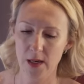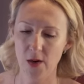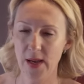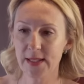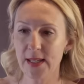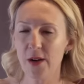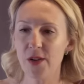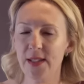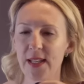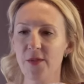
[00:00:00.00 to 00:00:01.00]
Okay, so now
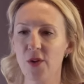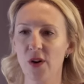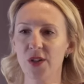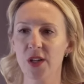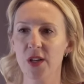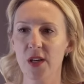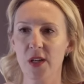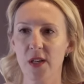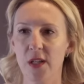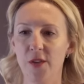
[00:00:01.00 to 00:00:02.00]
you see you've got
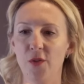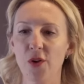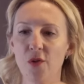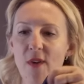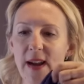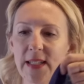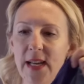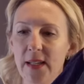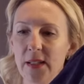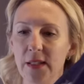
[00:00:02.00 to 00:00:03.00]
your
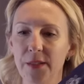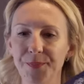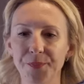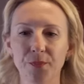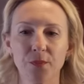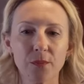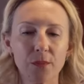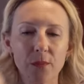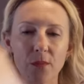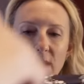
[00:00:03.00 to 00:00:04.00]
rectangle,
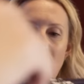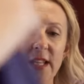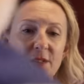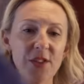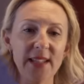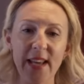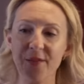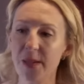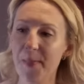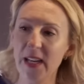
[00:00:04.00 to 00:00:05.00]
and you've just
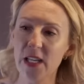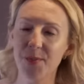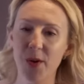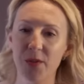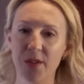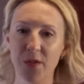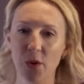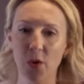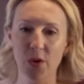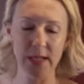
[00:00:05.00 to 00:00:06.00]
safety pinned both of the
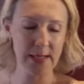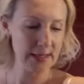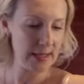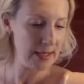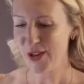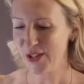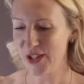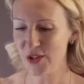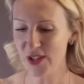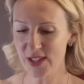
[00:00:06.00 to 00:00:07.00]
corners.
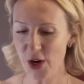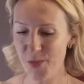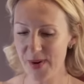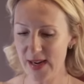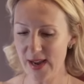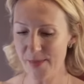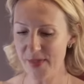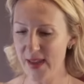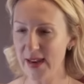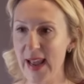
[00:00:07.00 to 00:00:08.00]
So you just open it
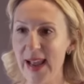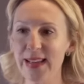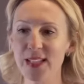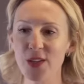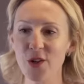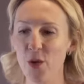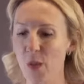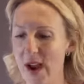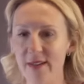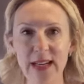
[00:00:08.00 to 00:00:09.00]
up then, and you know, you
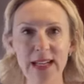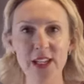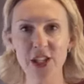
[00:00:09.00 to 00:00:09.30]
wear it like a